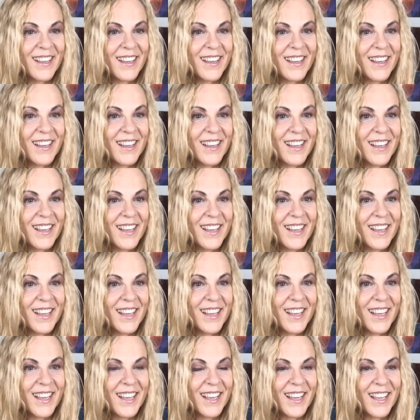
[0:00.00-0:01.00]

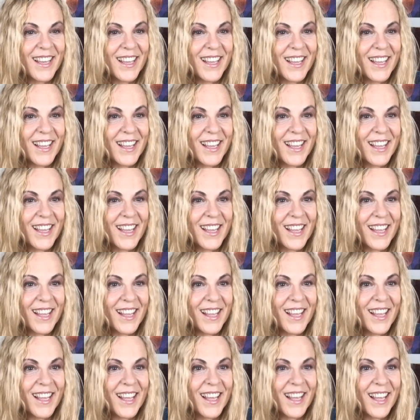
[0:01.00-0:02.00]

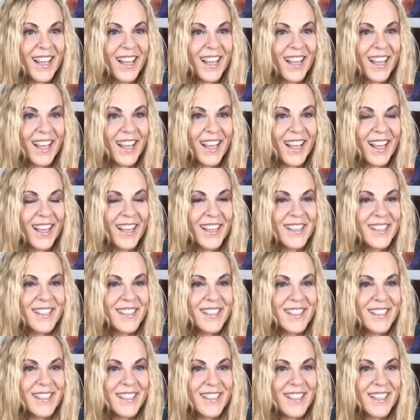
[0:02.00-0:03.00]

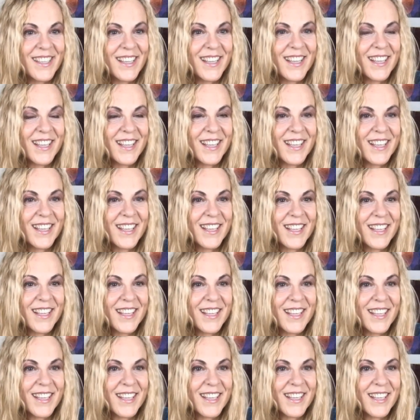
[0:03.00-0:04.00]

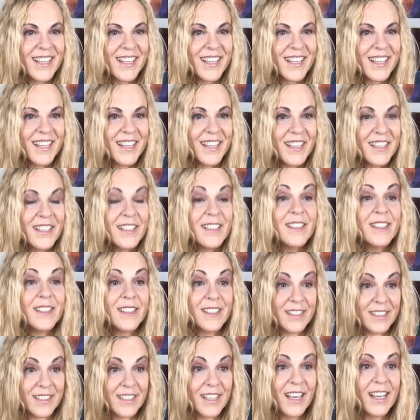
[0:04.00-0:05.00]

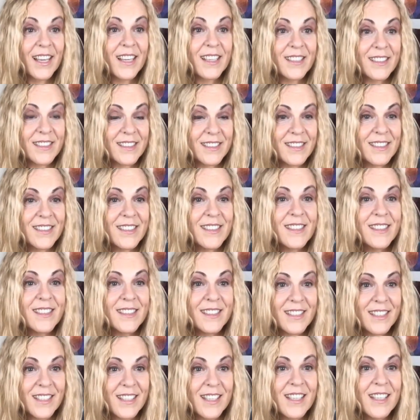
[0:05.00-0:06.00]

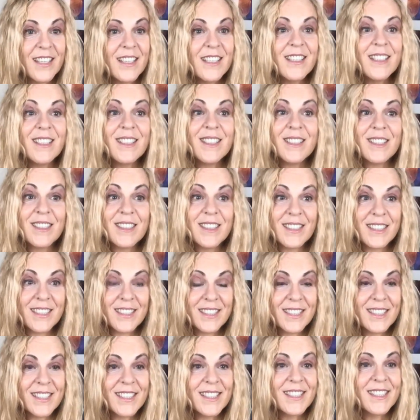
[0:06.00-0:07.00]

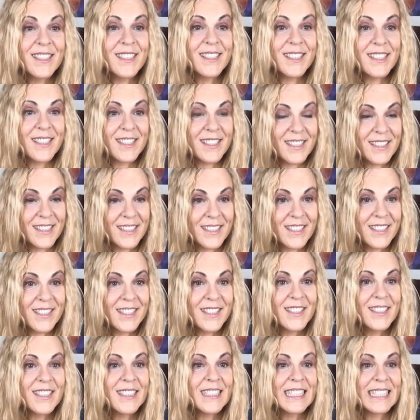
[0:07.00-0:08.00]
No words are spoken by the person on screen.